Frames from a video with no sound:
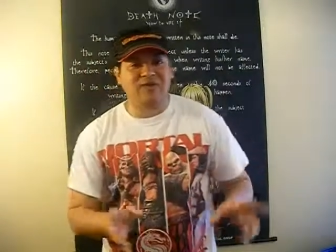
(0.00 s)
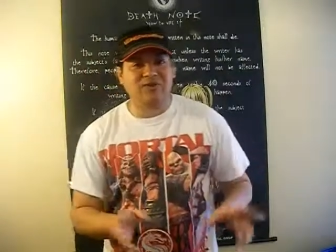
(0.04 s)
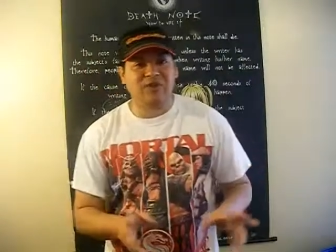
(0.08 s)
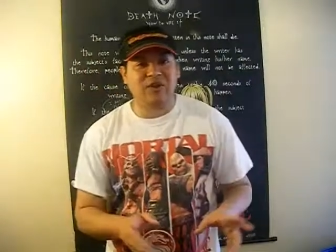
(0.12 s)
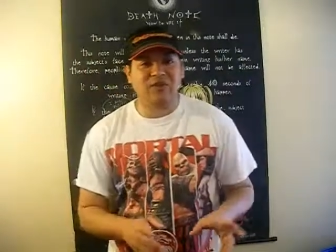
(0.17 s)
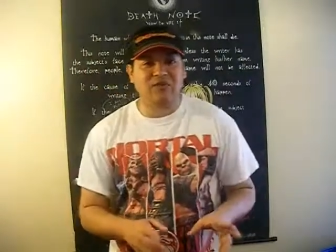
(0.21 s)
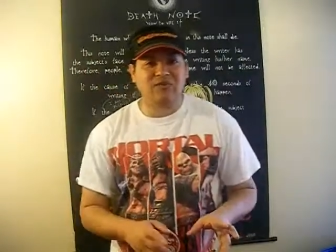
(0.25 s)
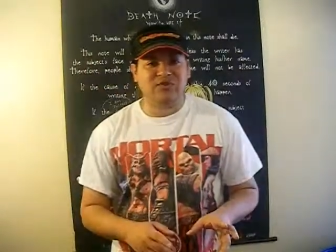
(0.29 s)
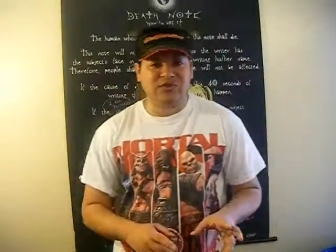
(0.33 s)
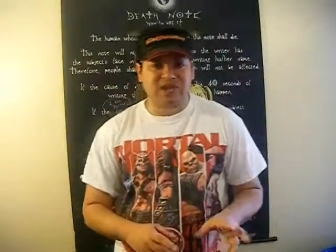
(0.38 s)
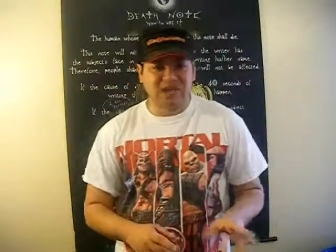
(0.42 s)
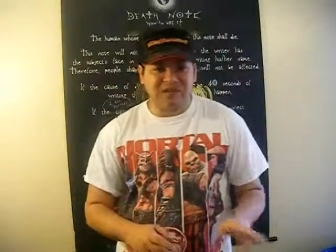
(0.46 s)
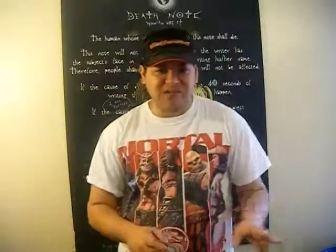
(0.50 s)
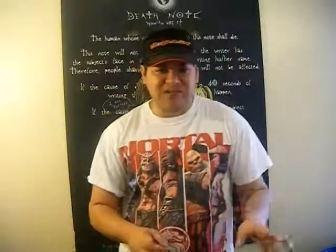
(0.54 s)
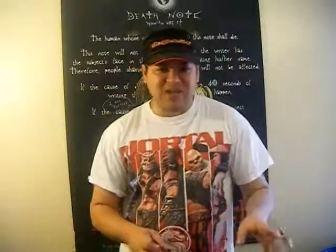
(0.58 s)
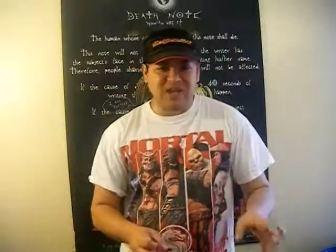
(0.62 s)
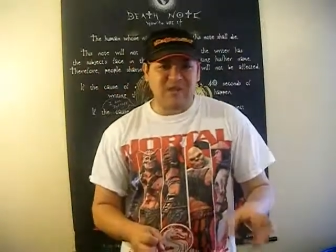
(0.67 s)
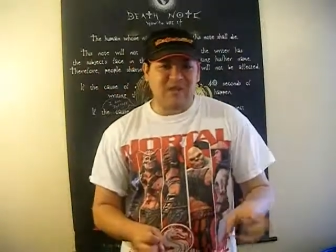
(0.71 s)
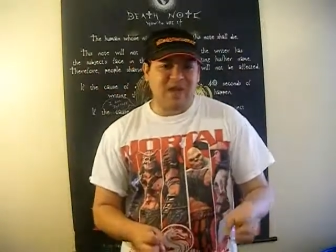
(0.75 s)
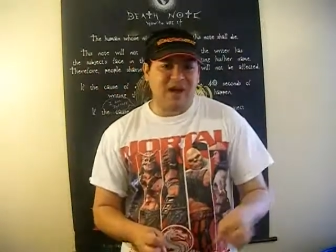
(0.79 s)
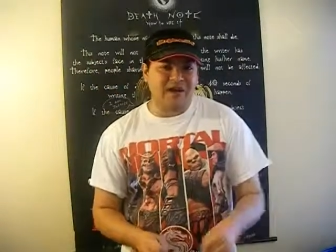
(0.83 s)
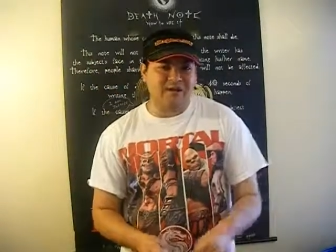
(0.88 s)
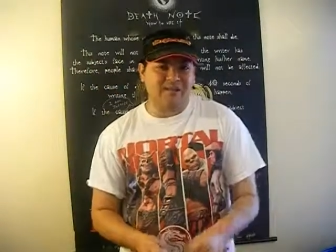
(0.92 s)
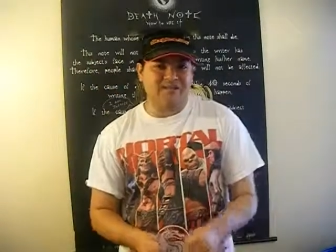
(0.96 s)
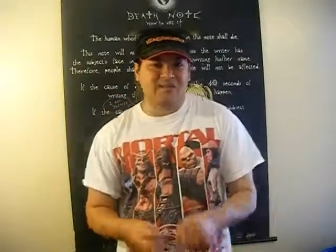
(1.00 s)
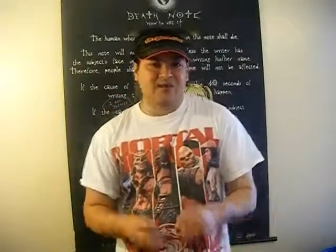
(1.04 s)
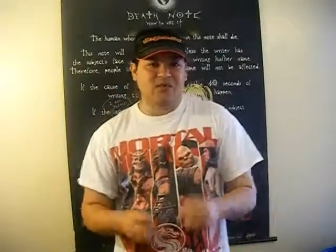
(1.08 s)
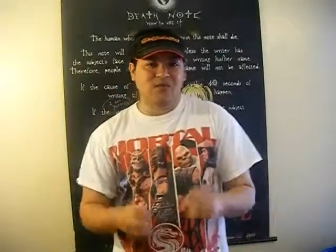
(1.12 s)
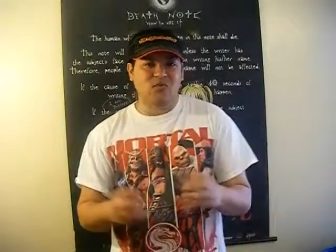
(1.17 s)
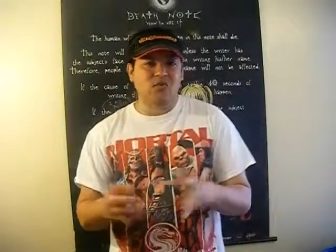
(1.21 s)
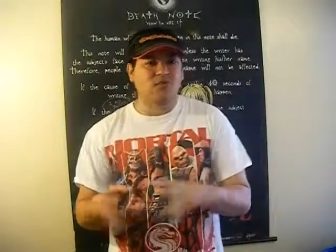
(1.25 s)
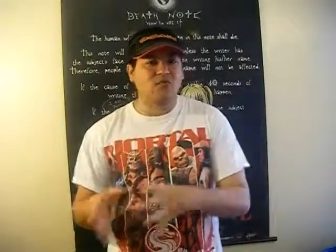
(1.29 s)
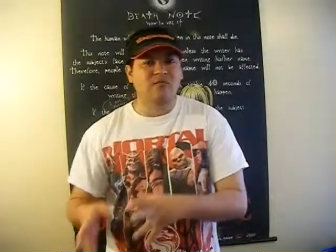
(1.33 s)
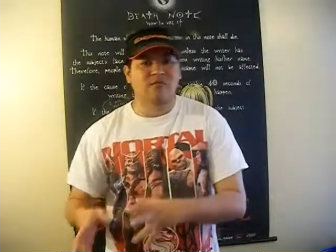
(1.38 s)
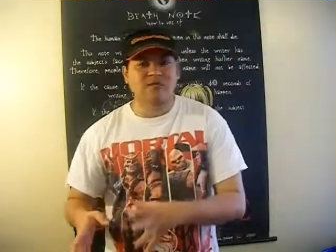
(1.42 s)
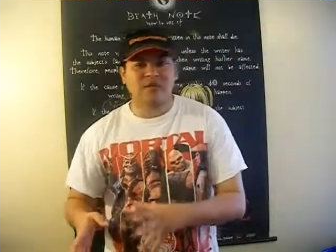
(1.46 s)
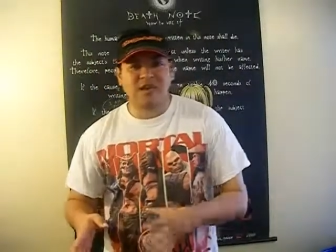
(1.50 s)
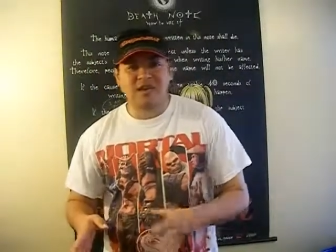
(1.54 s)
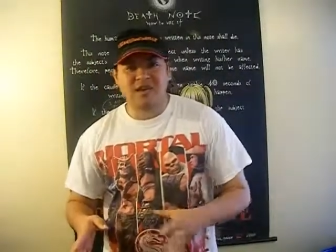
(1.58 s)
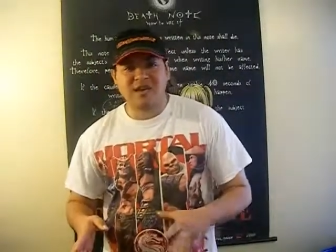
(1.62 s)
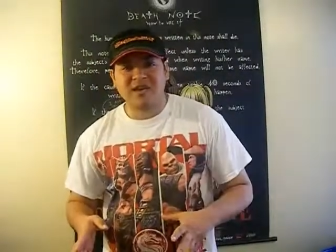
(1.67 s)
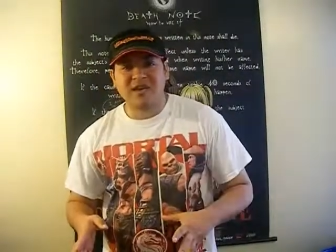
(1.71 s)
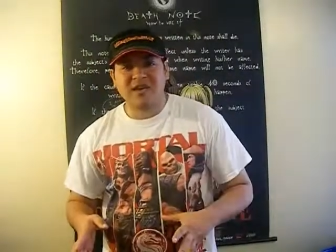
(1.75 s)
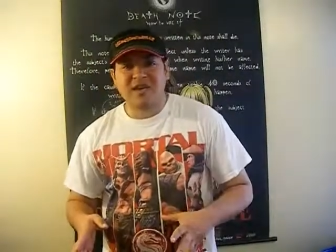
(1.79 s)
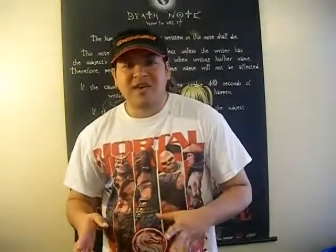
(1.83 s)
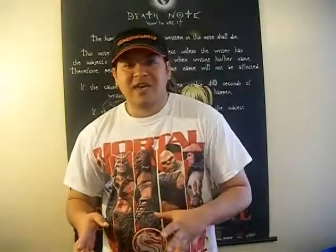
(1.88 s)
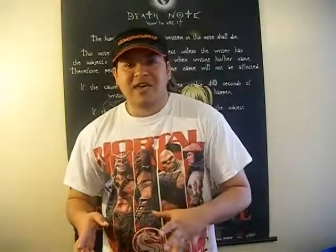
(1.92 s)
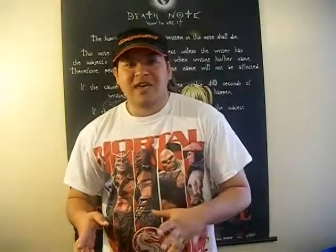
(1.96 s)
So skipping him out of the
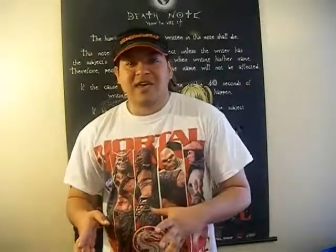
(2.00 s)
movie,